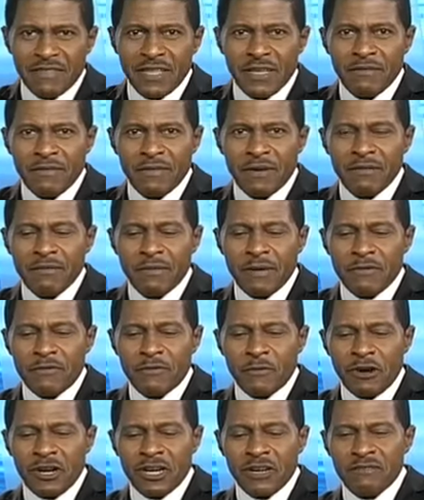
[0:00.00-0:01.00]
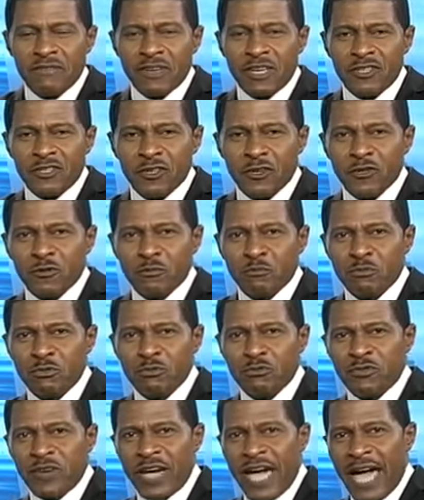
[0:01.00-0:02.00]
the foreign investors
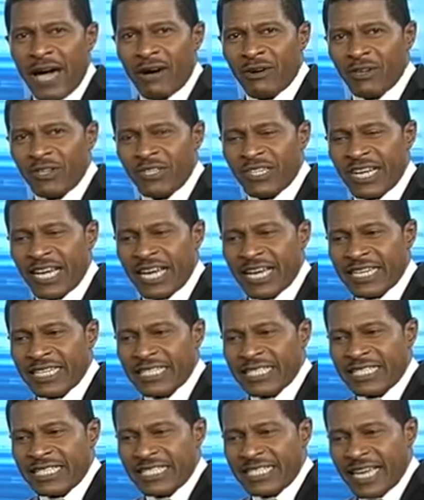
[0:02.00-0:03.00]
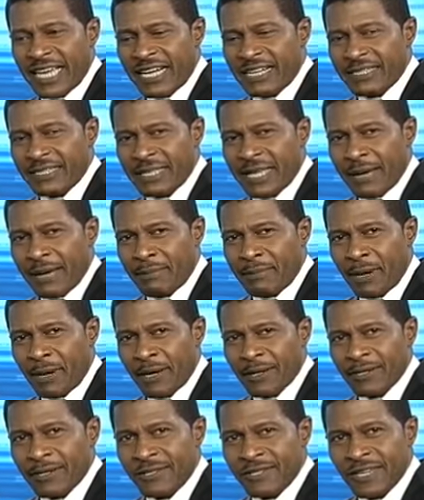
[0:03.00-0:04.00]
move out and sell their
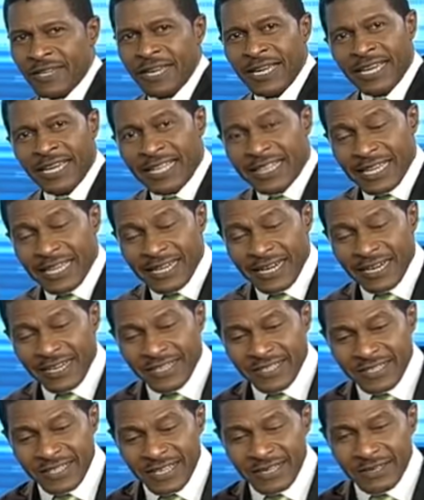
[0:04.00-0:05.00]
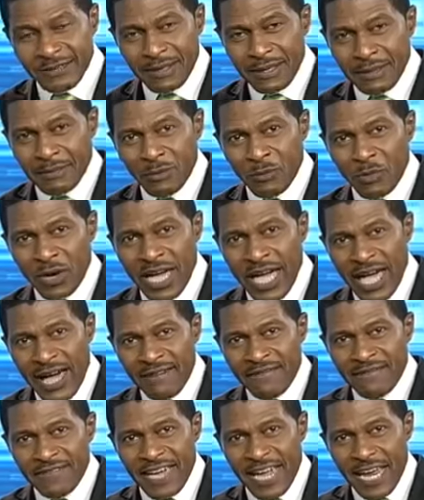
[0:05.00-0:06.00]
bonds, that we
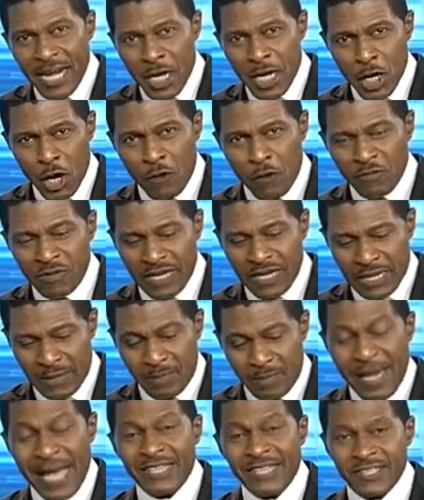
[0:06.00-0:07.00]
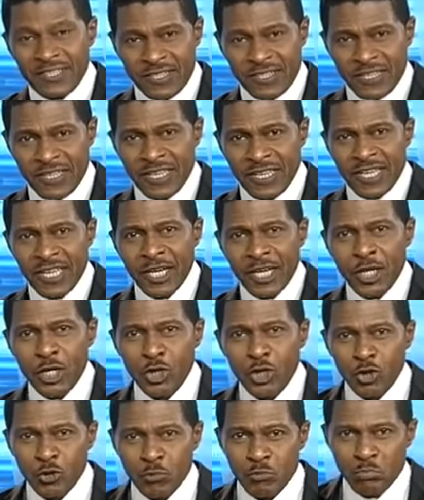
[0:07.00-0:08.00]
have enough the capacity
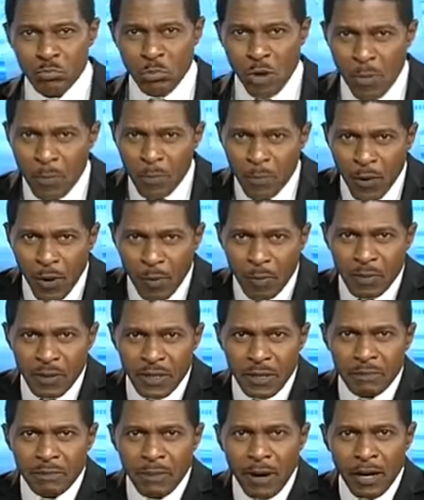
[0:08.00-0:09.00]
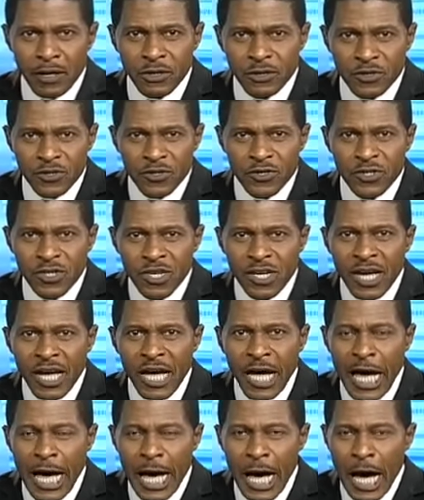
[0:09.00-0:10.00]
to mop up the bonds.
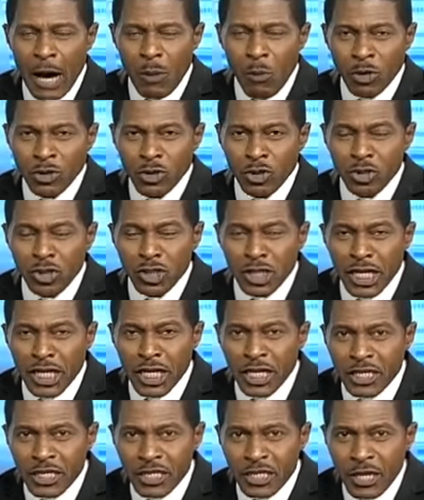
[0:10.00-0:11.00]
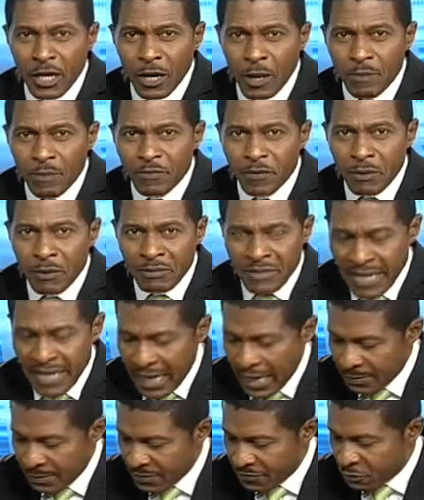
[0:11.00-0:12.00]
I want you to take it up from
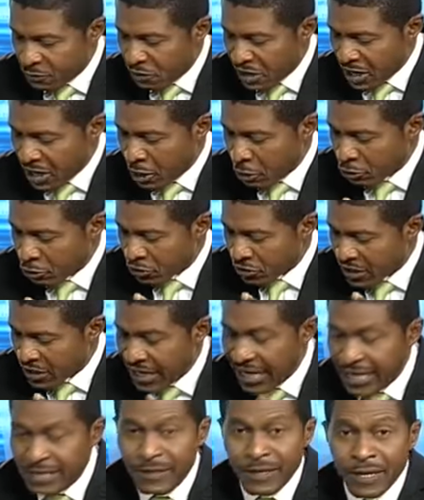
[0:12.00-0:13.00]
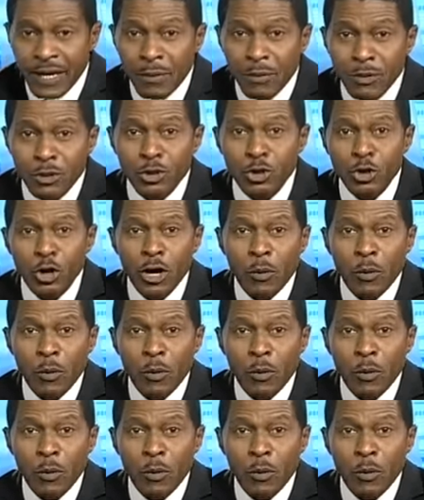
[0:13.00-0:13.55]
there before I go to the next thing I want